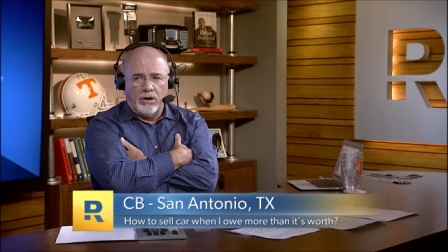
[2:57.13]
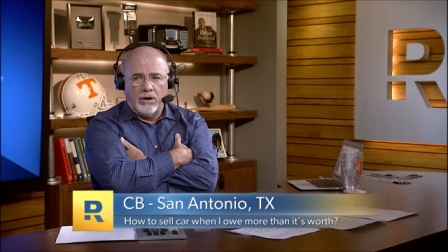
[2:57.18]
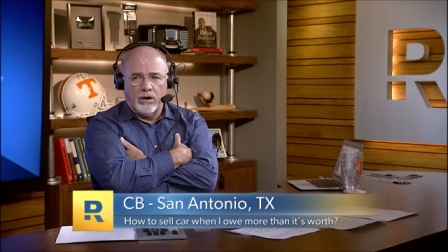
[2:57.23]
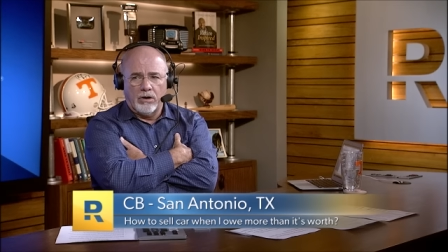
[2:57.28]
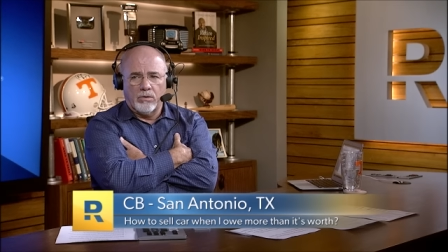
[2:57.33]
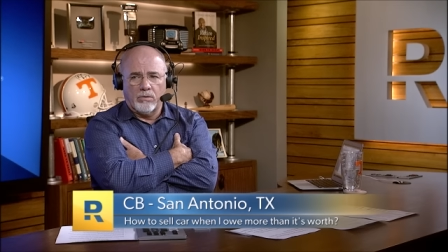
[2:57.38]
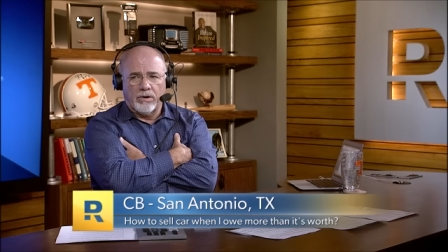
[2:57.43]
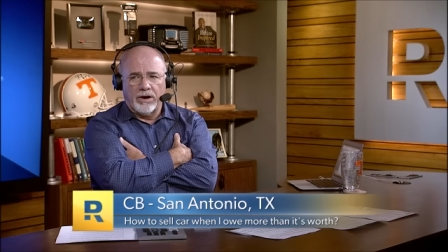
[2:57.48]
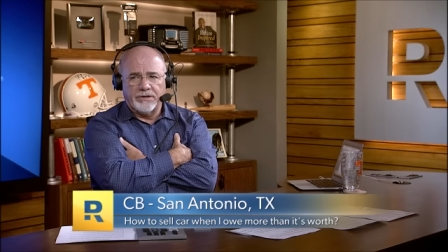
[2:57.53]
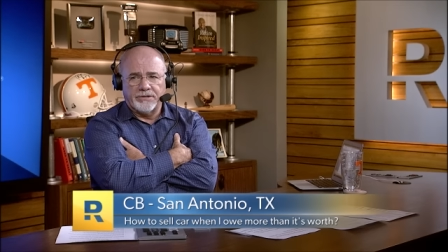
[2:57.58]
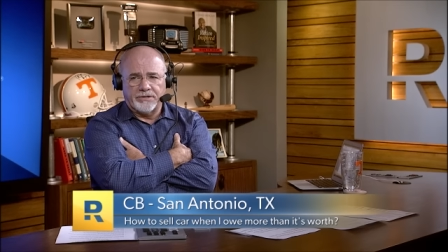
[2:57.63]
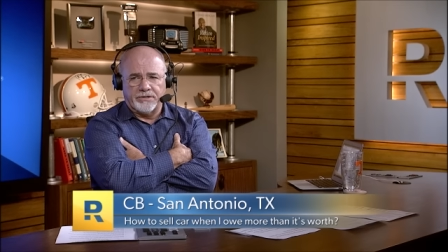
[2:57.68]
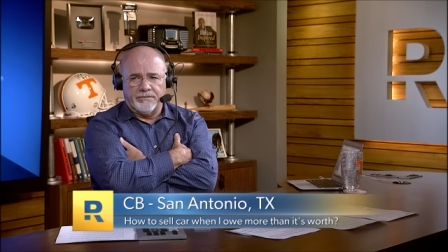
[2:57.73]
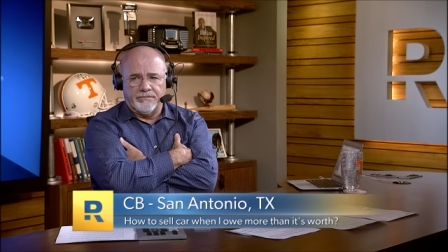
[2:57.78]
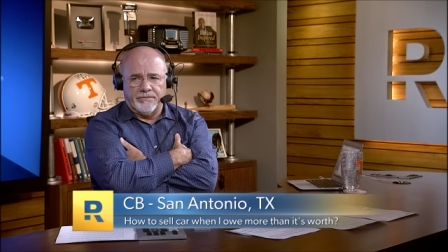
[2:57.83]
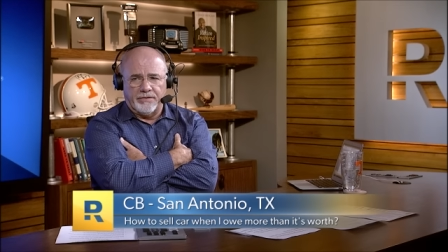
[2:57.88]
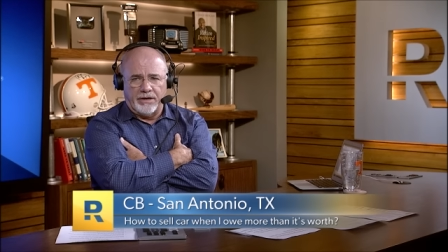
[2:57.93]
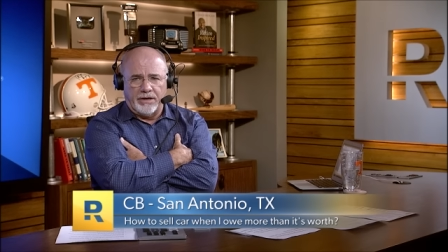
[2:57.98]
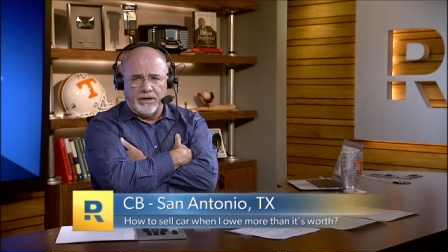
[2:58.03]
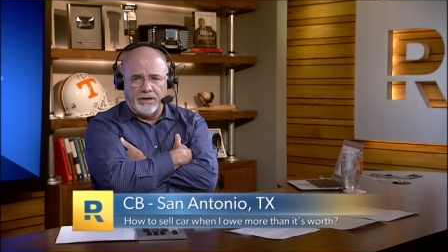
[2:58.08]

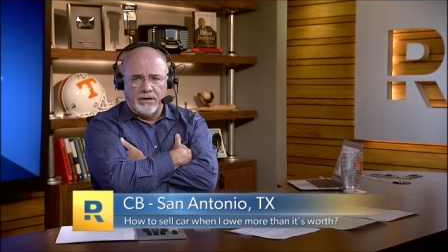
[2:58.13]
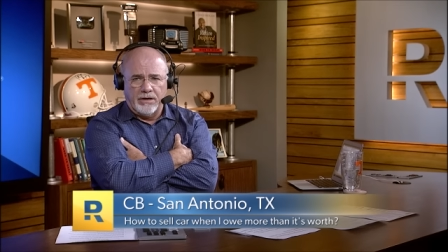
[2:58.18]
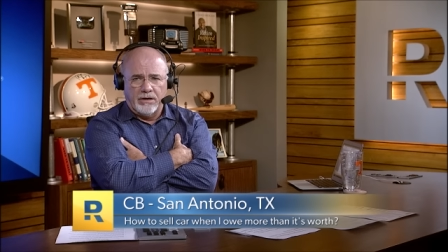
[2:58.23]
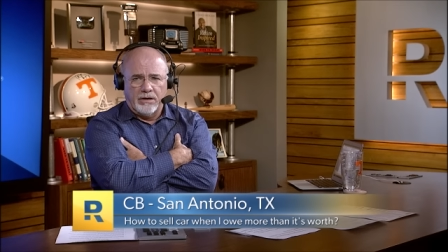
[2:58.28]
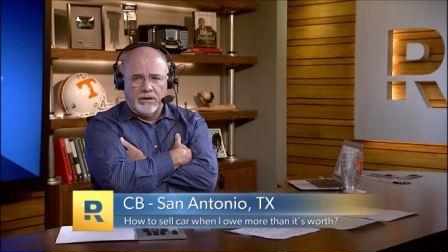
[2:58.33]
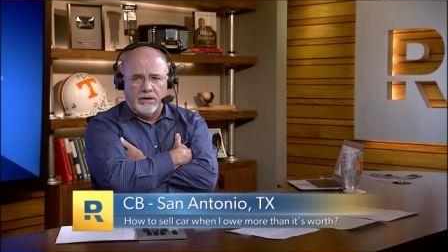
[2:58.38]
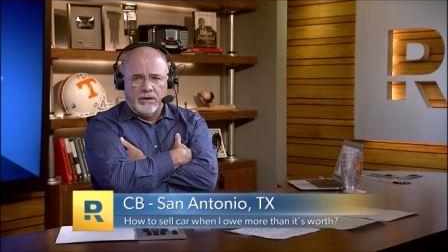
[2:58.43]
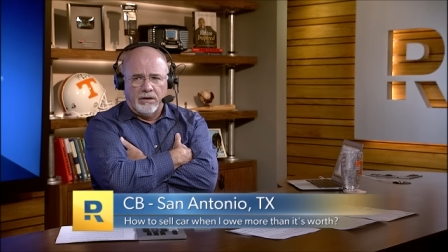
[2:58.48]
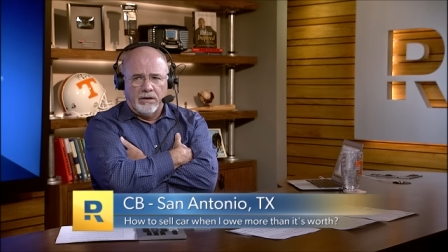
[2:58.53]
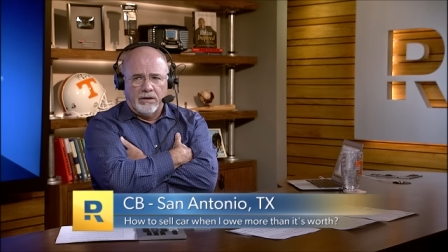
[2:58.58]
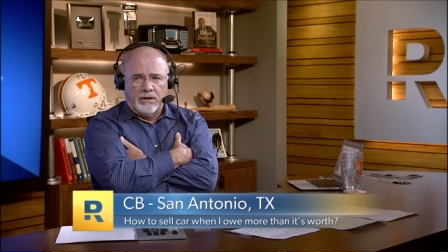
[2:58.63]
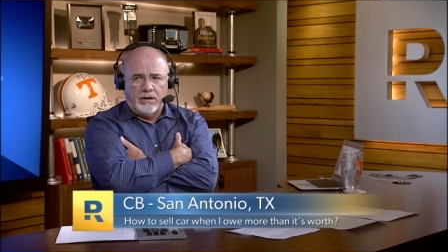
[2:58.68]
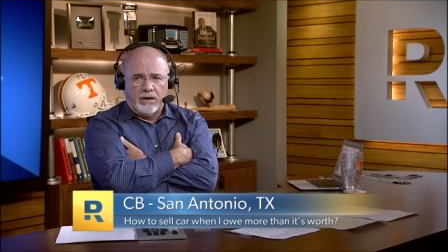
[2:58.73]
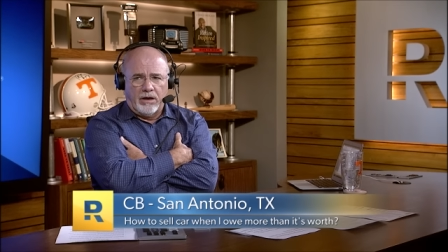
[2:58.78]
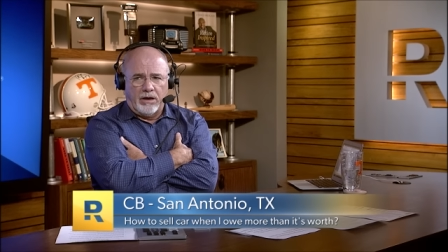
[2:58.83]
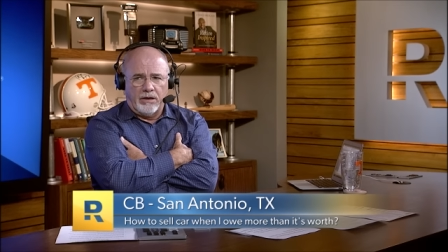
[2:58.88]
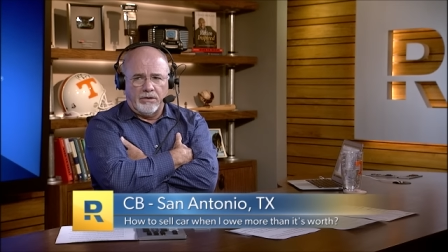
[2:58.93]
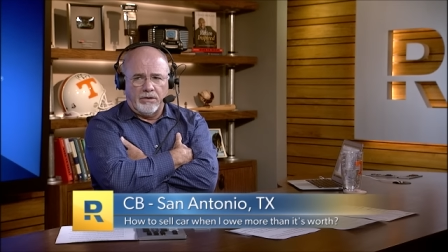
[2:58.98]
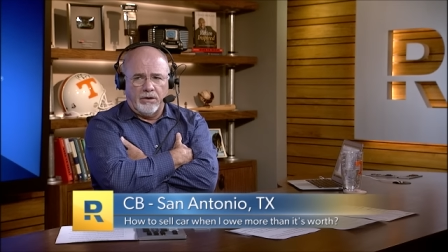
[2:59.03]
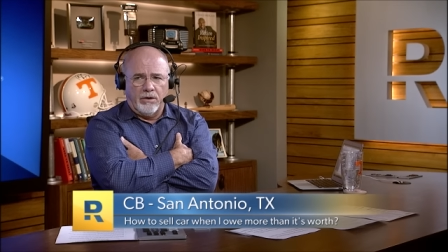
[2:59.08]
aggressively
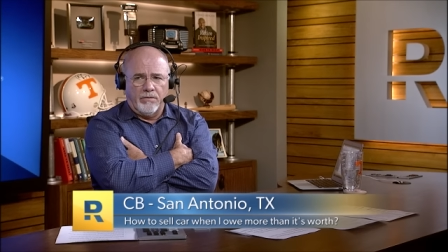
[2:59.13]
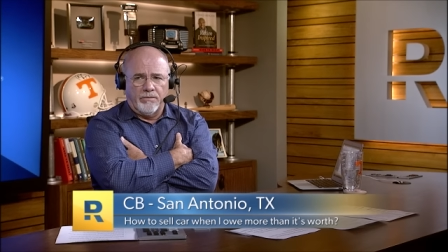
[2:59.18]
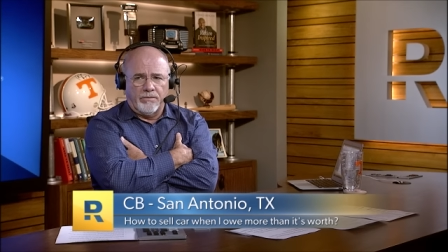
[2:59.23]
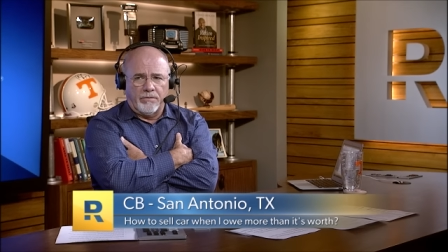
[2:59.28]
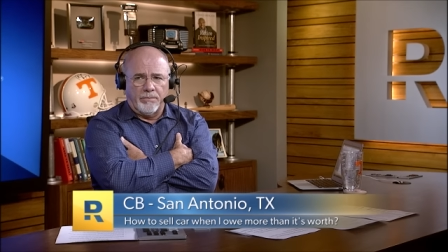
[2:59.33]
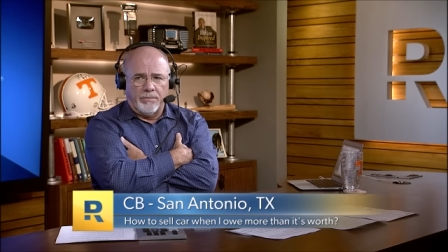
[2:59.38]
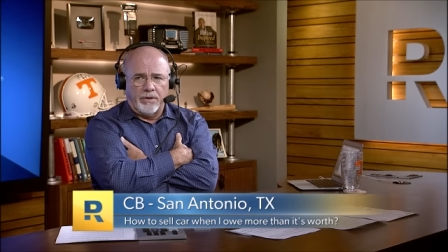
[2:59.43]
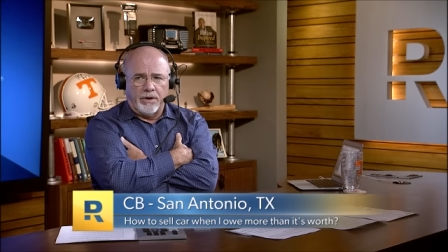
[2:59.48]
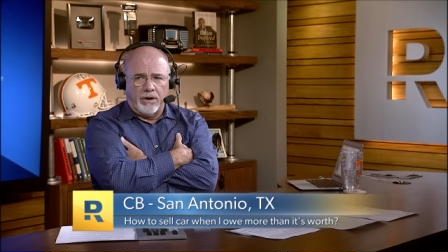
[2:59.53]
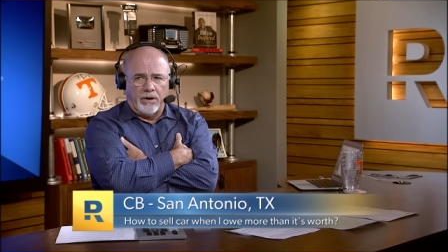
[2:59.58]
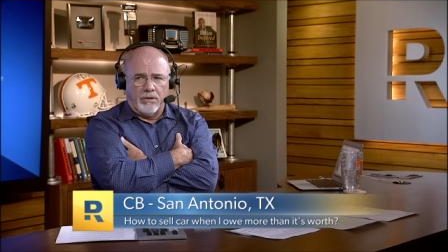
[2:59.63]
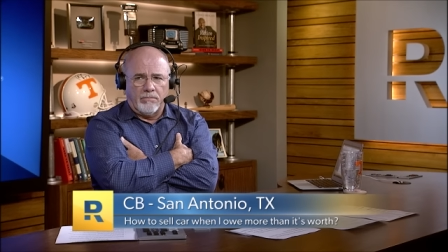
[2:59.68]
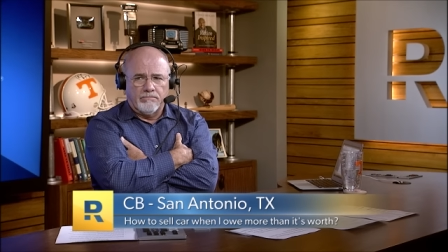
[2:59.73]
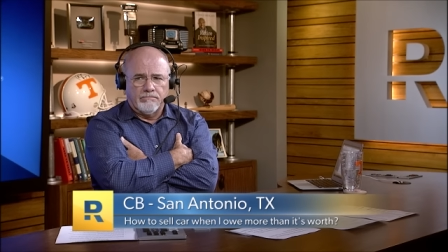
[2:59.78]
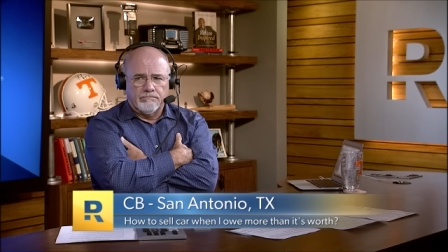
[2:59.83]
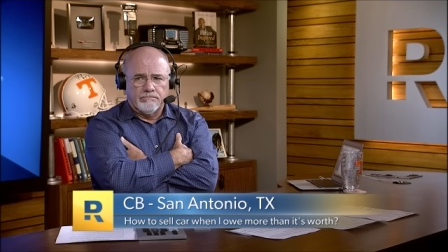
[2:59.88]
and go okay. from there.